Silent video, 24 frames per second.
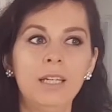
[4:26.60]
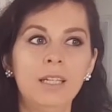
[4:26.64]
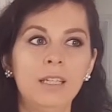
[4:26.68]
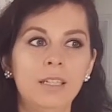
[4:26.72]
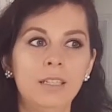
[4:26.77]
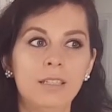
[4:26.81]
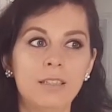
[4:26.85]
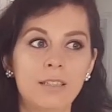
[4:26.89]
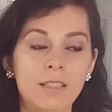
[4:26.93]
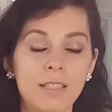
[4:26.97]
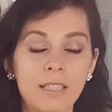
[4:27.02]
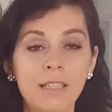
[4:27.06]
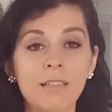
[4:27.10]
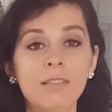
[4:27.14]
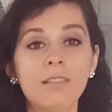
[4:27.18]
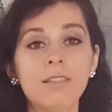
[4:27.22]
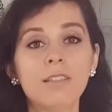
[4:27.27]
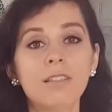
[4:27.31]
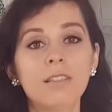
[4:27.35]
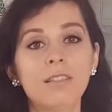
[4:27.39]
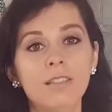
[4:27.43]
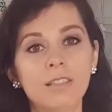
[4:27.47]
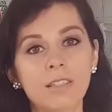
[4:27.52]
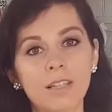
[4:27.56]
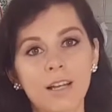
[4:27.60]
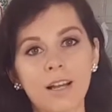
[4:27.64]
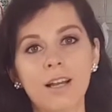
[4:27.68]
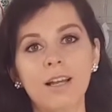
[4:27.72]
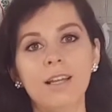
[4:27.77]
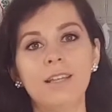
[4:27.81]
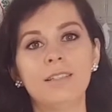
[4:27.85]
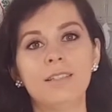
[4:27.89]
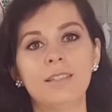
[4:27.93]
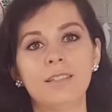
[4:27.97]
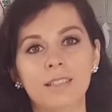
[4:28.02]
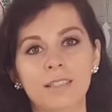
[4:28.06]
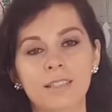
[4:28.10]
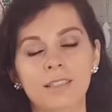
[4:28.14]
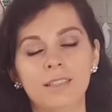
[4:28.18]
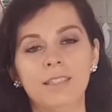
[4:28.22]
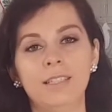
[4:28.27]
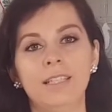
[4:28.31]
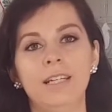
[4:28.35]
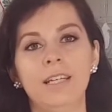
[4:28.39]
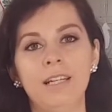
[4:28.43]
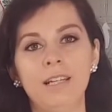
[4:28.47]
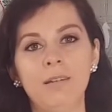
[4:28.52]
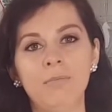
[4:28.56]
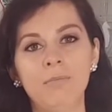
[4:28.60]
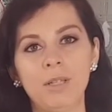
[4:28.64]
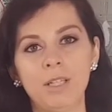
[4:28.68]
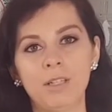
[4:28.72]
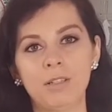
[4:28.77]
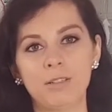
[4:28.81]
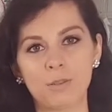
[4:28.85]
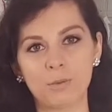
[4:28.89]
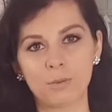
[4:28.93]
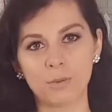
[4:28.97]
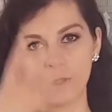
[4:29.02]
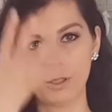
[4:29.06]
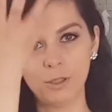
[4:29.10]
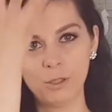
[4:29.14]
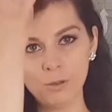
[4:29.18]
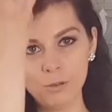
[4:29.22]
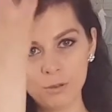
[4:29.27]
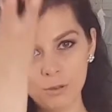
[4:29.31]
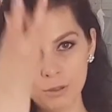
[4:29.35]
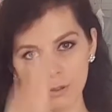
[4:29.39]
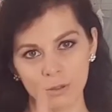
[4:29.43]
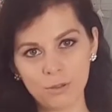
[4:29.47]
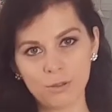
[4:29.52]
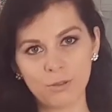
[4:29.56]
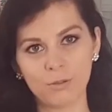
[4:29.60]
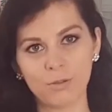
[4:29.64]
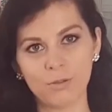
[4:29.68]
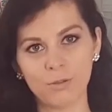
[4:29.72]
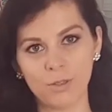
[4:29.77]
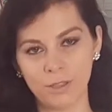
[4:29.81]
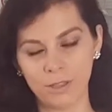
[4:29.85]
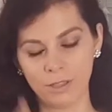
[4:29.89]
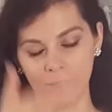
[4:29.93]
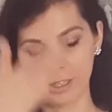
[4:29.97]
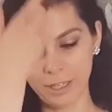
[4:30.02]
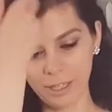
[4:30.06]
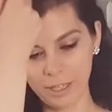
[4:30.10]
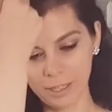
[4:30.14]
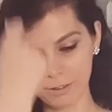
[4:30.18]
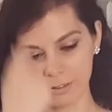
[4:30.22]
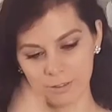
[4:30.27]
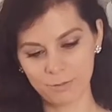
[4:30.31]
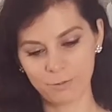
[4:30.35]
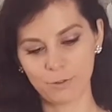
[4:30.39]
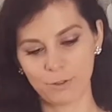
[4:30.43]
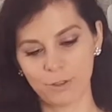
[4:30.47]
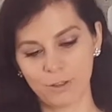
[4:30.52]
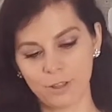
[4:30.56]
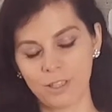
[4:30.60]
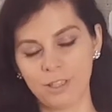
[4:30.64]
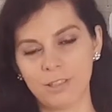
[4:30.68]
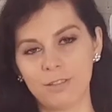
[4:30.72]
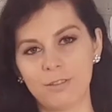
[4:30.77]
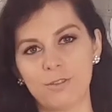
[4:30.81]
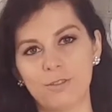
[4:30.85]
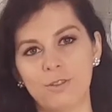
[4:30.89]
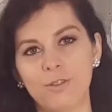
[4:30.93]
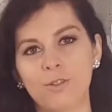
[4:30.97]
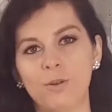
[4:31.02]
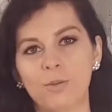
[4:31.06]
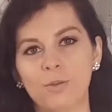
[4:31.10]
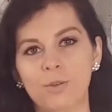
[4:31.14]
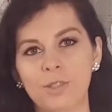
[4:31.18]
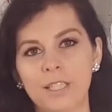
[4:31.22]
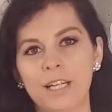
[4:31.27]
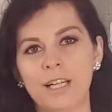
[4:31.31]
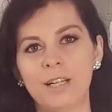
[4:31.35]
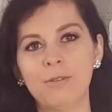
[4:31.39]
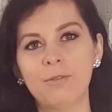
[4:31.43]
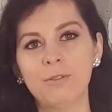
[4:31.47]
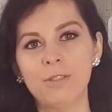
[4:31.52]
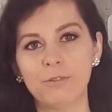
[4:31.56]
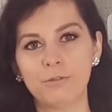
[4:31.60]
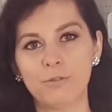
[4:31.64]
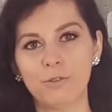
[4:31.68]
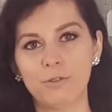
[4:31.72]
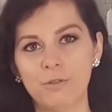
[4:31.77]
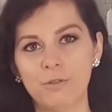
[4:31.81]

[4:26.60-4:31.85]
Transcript: sensitize it again, because we're used to on the anus for things to go down, if you